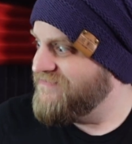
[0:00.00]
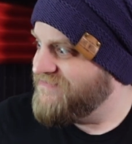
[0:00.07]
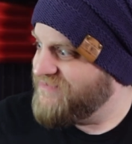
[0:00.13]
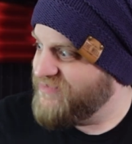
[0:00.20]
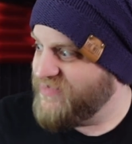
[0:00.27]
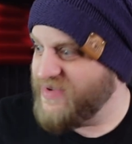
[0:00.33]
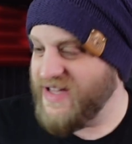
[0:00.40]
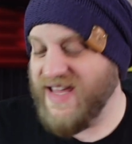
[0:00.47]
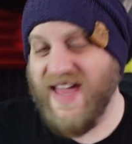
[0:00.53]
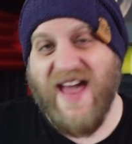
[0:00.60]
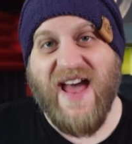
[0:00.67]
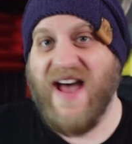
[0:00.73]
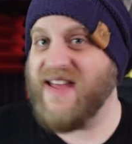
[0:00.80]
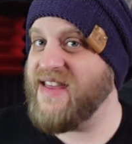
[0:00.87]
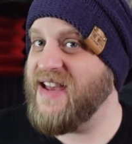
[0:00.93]
But
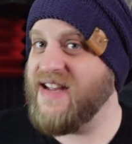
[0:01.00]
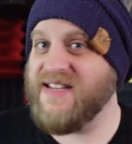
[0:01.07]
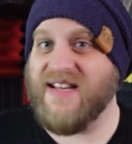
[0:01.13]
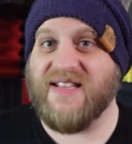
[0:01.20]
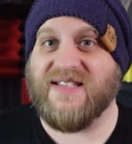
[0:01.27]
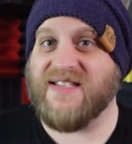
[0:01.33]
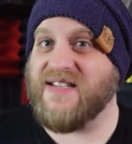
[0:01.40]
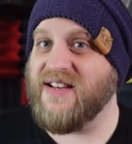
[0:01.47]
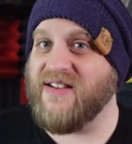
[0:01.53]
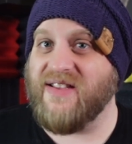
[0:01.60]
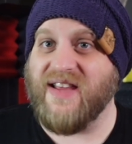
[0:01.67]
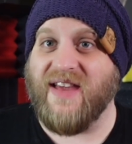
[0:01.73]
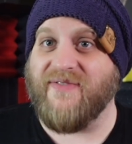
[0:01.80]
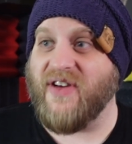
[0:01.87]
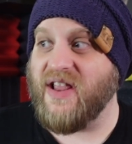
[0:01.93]
yeah, they did still
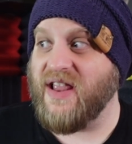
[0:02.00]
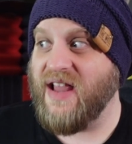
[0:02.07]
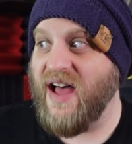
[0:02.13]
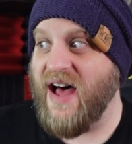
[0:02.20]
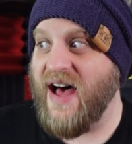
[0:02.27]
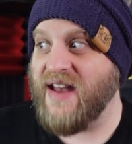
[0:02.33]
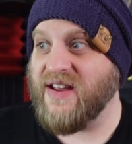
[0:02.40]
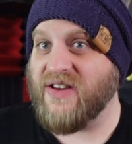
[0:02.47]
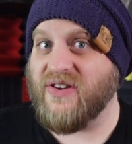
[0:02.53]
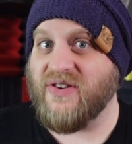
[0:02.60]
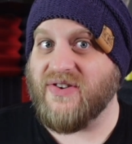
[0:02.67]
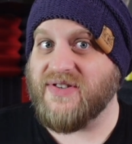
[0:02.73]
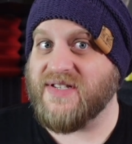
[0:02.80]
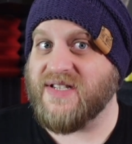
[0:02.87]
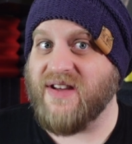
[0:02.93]
leave a lot of
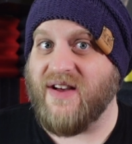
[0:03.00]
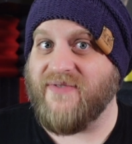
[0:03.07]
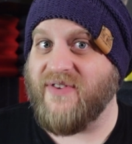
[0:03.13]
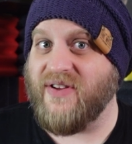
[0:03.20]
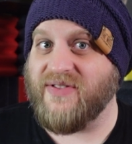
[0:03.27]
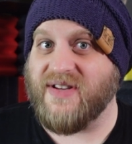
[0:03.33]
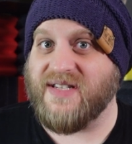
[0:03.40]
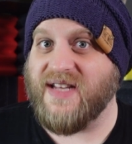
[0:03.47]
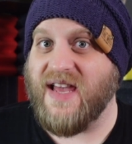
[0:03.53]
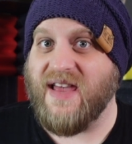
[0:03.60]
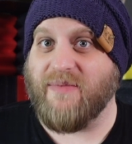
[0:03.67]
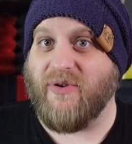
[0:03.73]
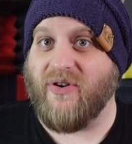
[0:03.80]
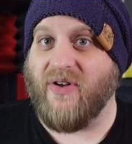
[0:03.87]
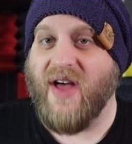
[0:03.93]
good stuff on the
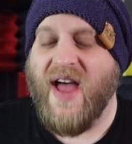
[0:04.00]
table,